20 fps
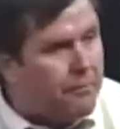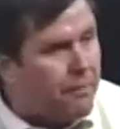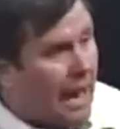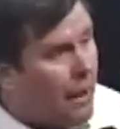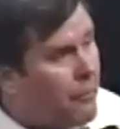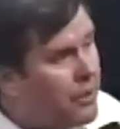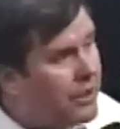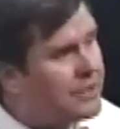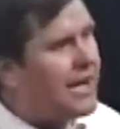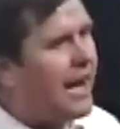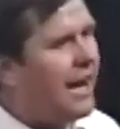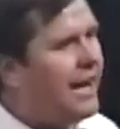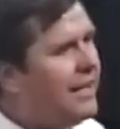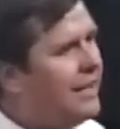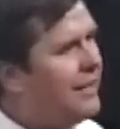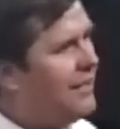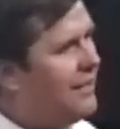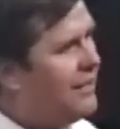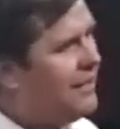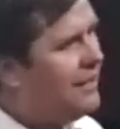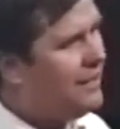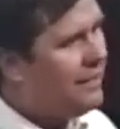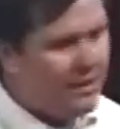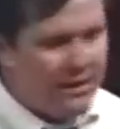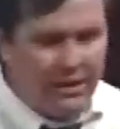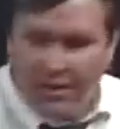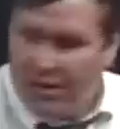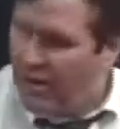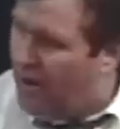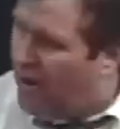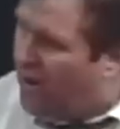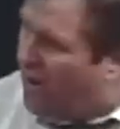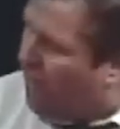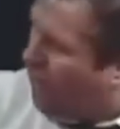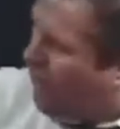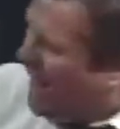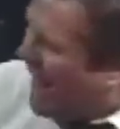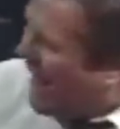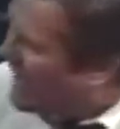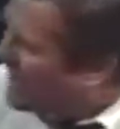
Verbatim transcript: But I want to tell you, when